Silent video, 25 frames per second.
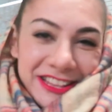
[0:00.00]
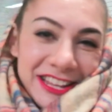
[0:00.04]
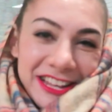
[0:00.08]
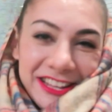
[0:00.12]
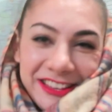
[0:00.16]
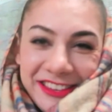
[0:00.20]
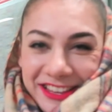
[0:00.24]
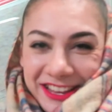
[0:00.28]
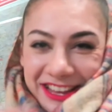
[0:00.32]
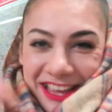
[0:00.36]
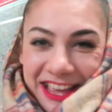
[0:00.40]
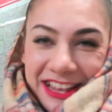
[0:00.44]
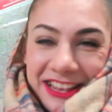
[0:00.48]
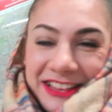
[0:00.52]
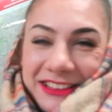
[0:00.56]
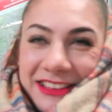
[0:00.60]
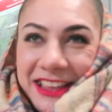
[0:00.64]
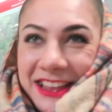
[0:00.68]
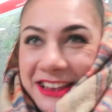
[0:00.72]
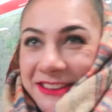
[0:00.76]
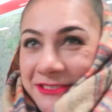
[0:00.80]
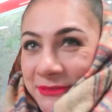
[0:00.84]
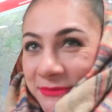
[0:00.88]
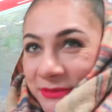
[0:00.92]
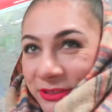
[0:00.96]
needs to get
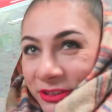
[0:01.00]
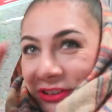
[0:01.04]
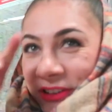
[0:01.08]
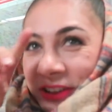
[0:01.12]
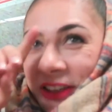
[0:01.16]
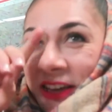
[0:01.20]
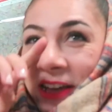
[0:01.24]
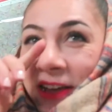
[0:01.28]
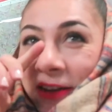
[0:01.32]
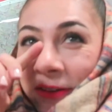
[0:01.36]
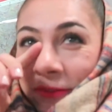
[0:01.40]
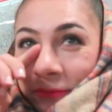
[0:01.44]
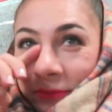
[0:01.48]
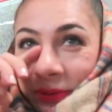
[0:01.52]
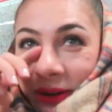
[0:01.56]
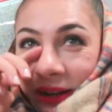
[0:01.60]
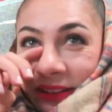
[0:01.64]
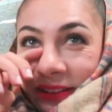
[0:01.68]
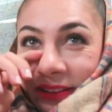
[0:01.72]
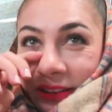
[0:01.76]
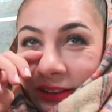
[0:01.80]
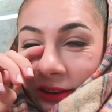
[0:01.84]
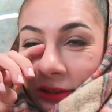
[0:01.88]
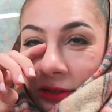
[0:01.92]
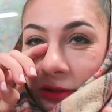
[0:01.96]
in the mood, yeah.
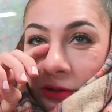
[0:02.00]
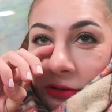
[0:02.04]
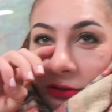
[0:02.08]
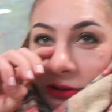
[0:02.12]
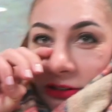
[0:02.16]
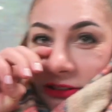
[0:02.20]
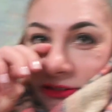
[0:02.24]
but it's